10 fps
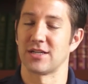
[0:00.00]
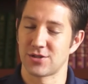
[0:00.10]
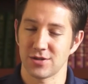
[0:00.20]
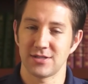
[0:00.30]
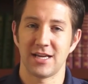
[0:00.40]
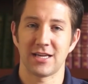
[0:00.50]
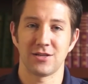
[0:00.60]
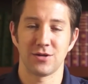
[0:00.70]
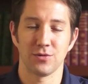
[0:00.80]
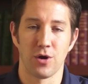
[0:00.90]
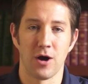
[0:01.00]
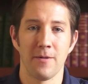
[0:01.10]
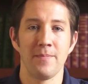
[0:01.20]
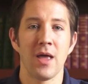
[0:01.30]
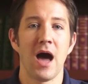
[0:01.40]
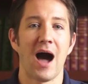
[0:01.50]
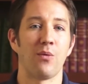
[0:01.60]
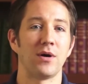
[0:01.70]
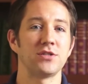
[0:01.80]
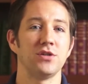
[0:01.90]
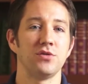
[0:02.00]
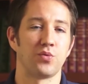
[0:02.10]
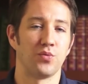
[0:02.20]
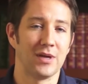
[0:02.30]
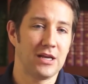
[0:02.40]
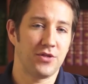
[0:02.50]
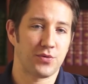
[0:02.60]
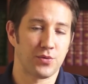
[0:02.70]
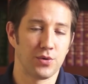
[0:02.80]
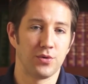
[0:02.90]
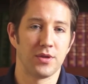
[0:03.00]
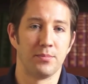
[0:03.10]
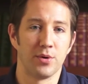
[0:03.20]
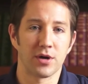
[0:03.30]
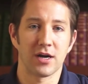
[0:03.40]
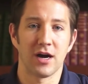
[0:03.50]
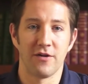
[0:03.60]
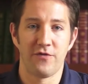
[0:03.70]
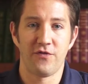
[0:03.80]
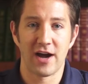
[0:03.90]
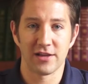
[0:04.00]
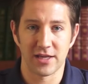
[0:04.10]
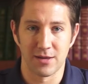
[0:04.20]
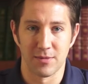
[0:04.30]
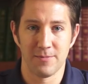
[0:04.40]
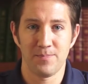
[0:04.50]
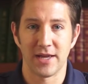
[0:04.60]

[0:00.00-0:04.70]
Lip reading: It shouldn't take you too long. I want you to read through the book of Philemon.